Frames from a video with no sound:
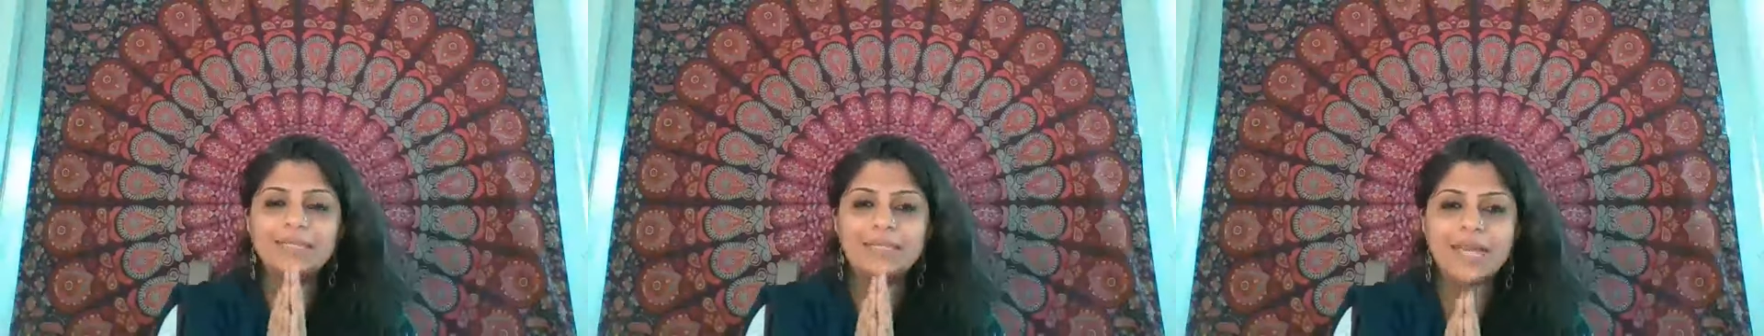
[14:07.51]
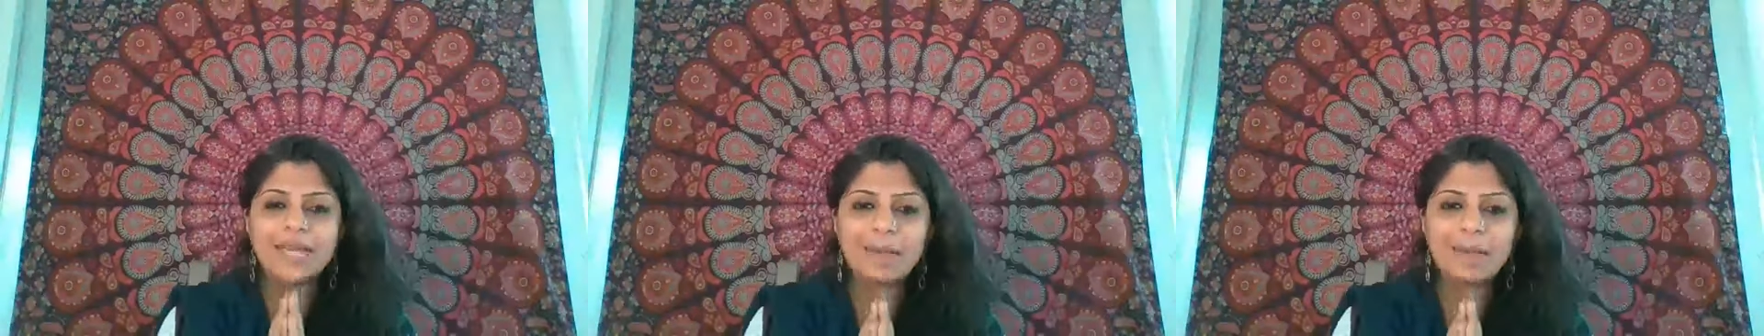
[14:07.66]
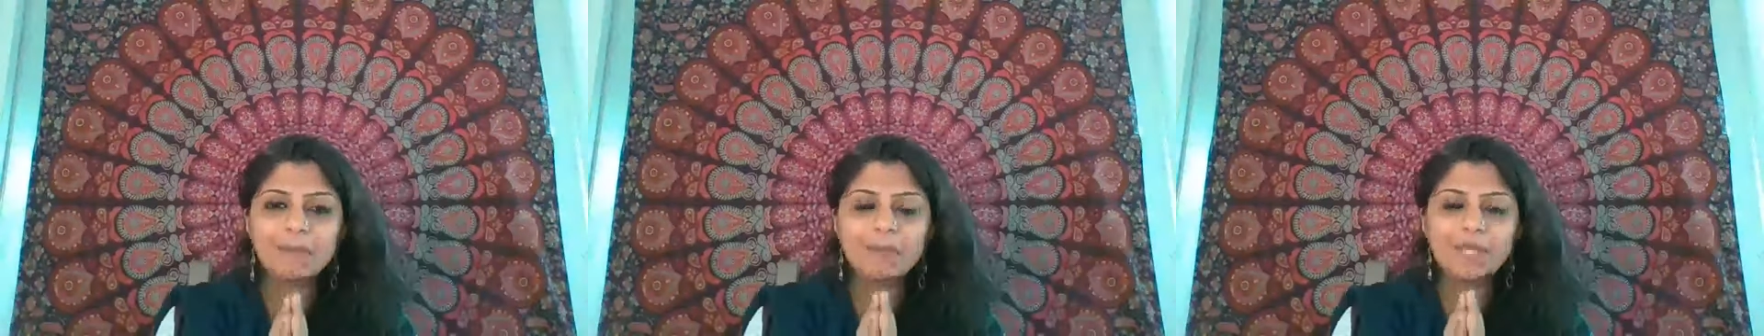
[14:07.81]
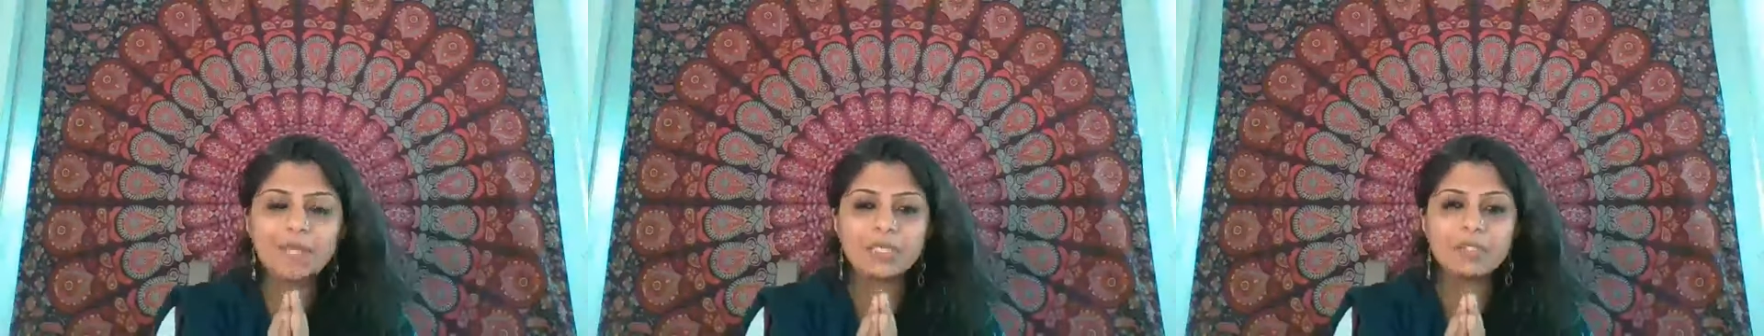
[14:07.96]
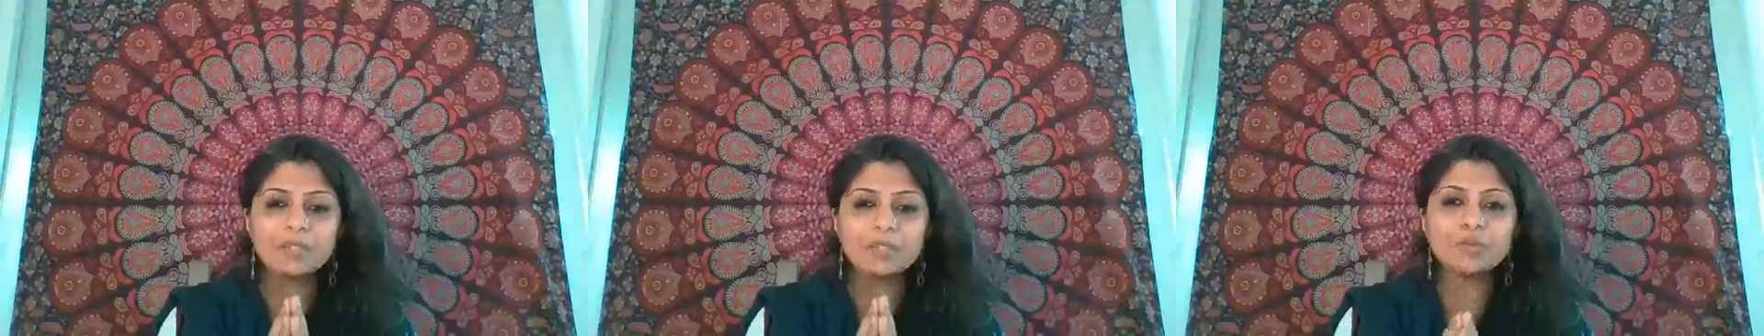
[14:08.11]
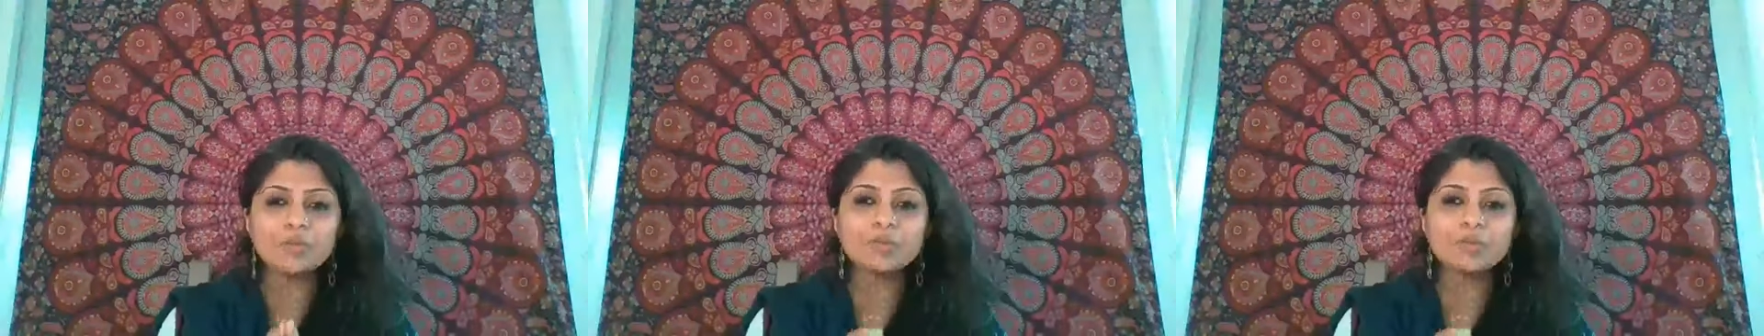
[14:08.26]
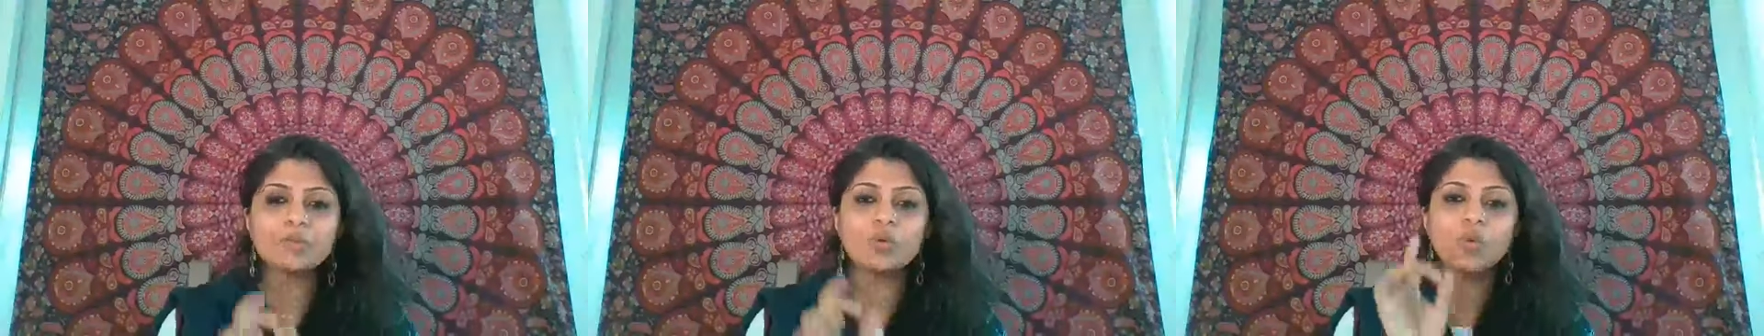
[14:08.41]
tap
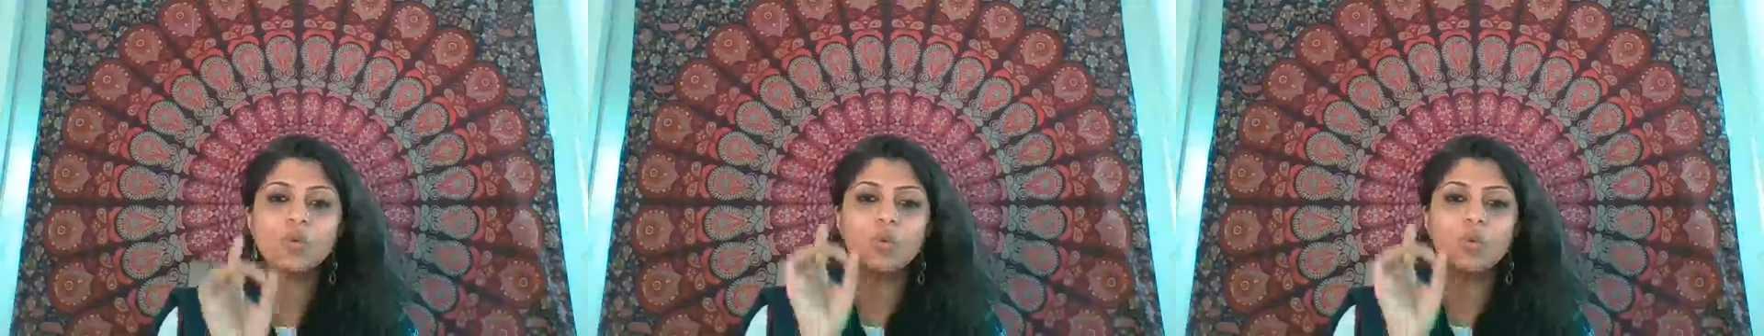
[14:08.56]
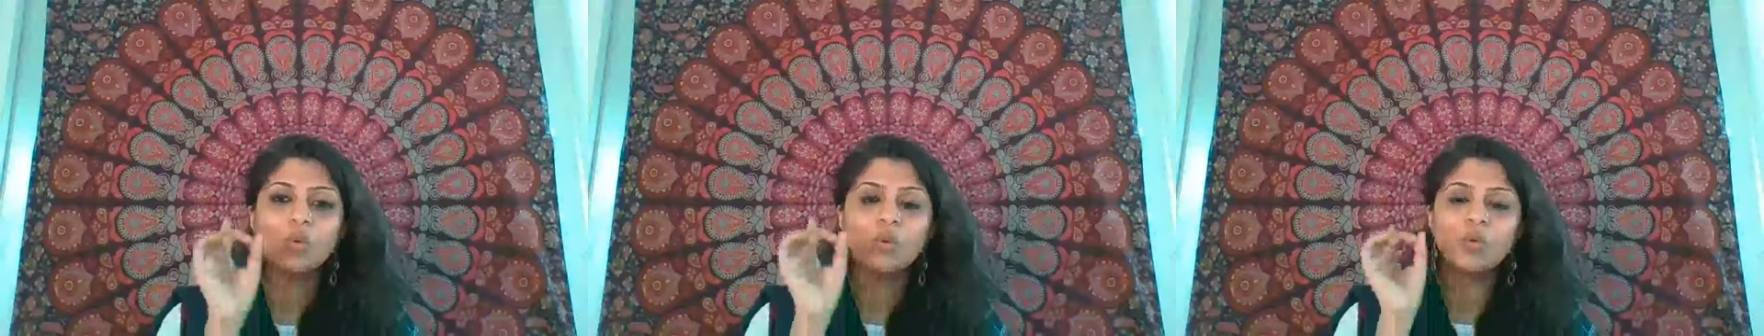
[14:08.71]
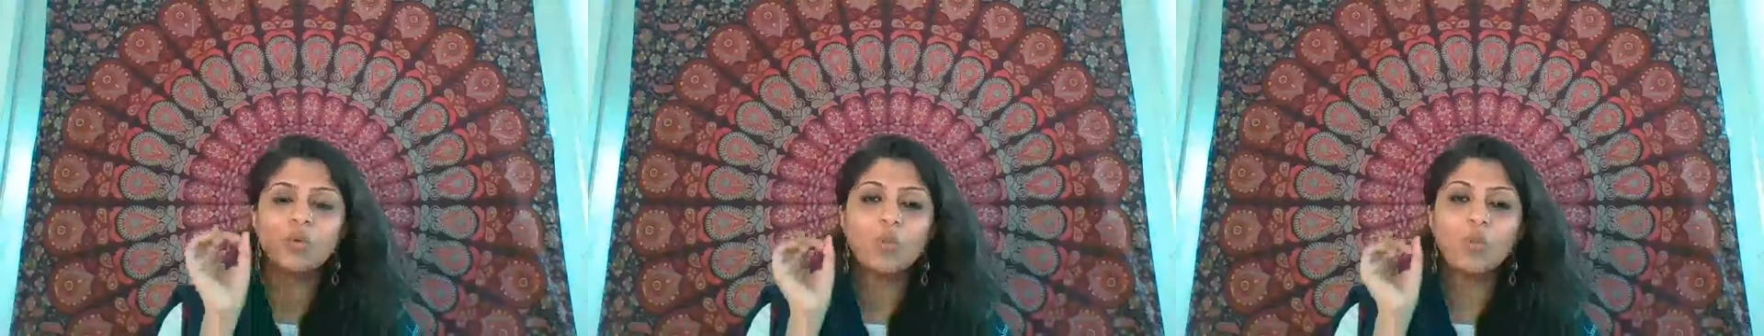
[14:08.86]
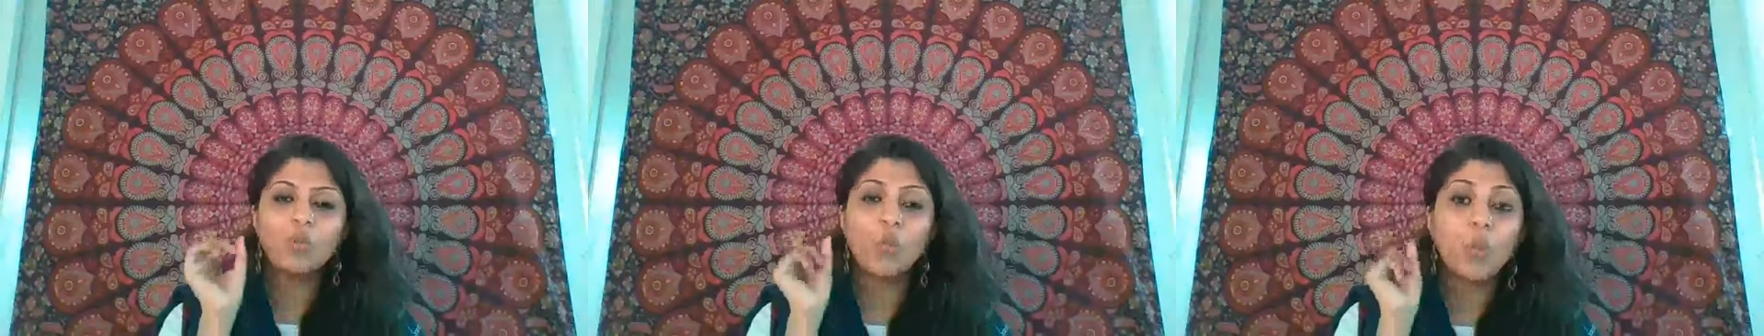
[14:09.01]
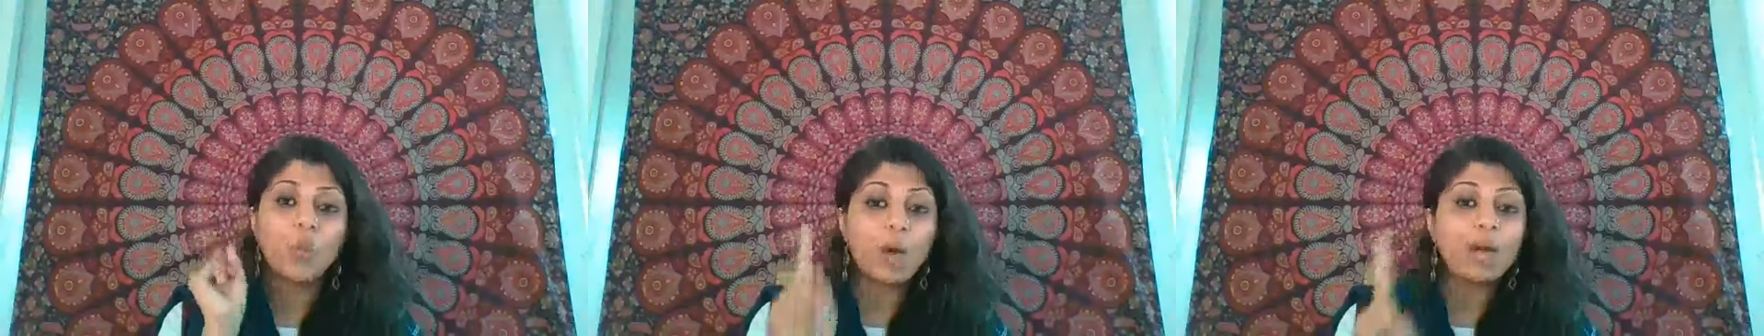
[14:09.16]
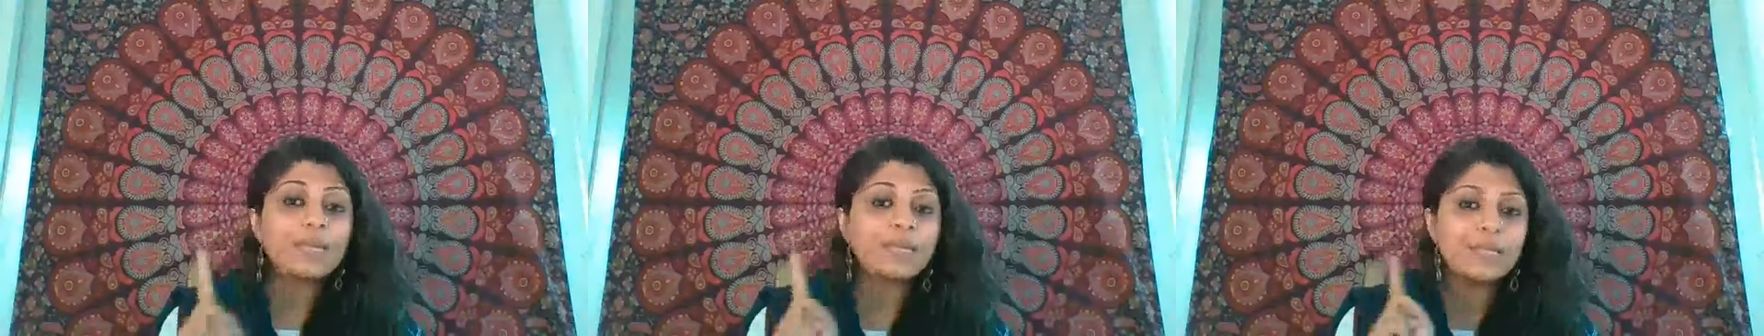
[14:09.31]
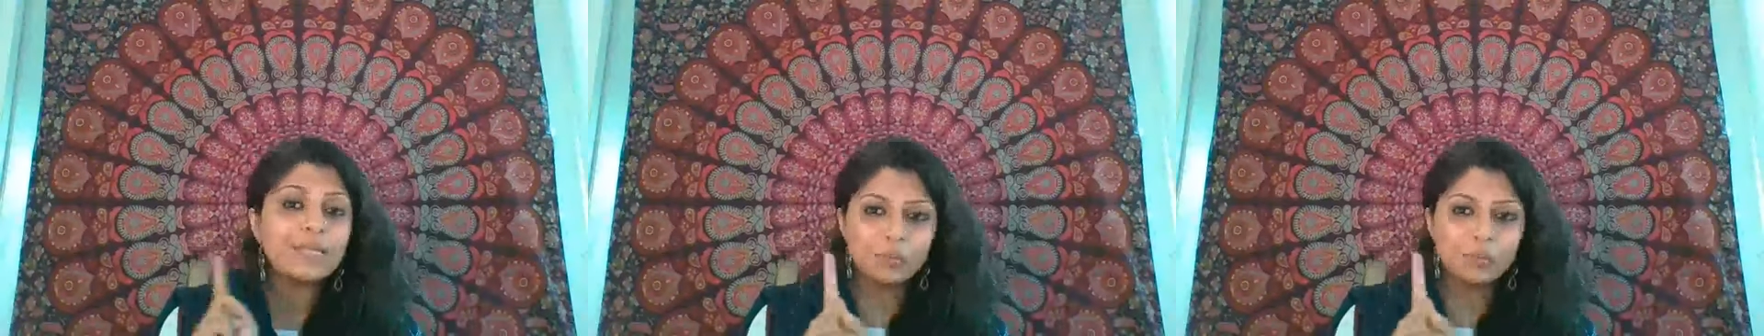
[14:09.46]
into
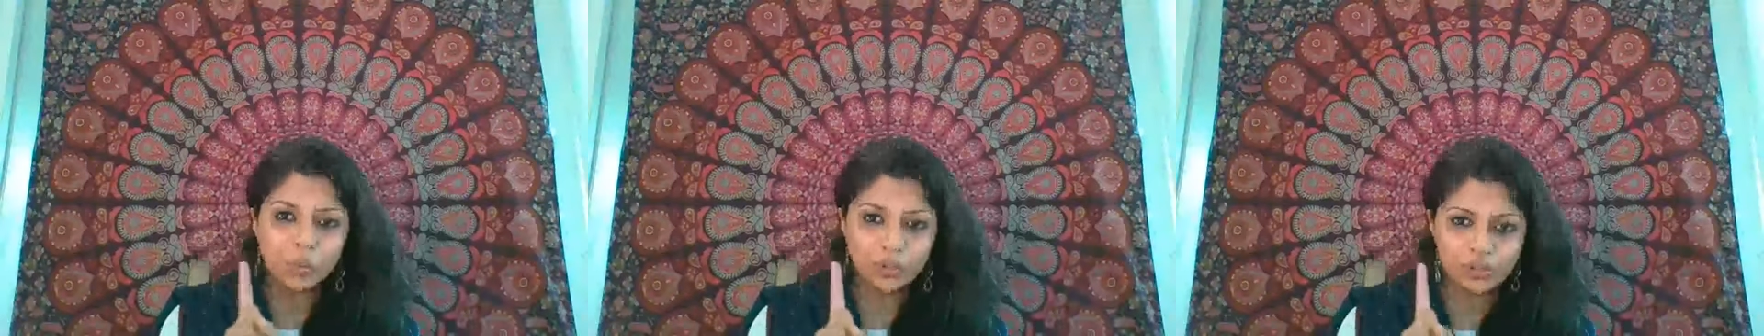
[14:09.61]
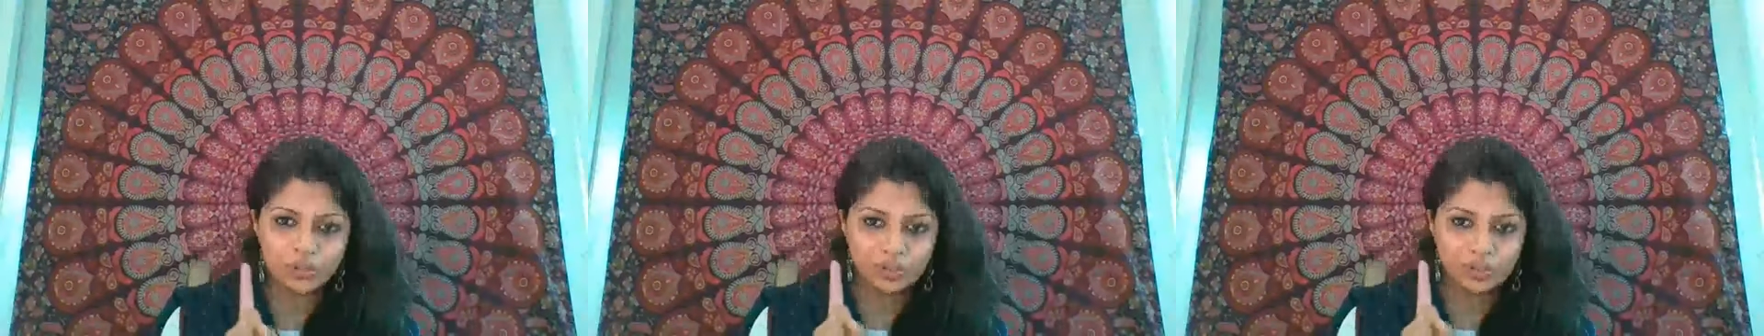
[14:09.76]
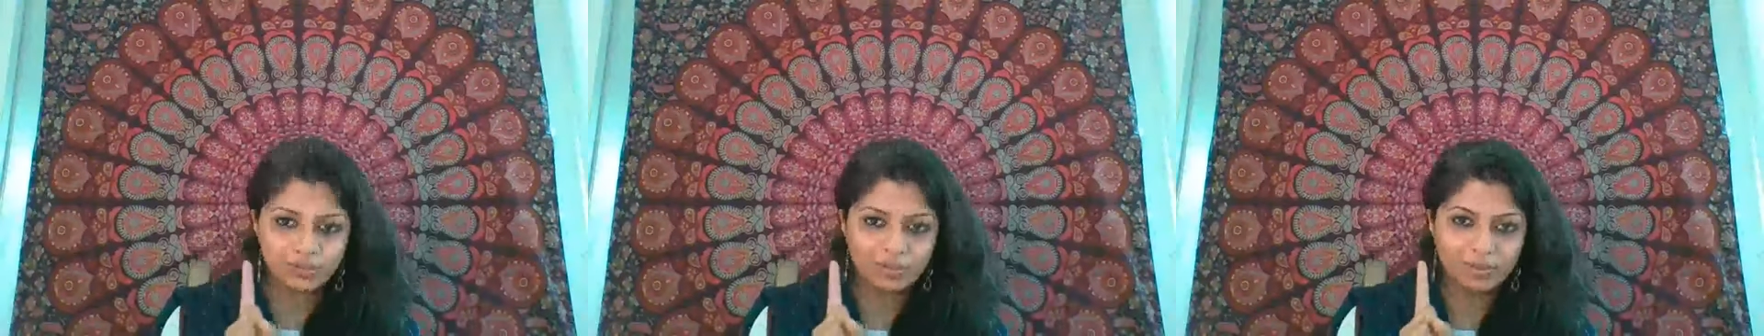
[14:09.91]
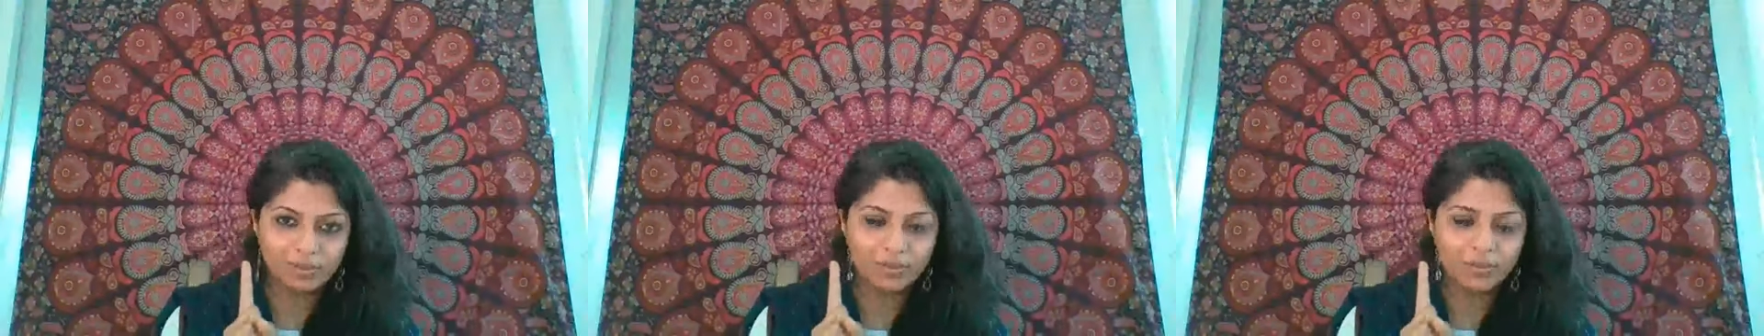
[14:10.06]
one emotion.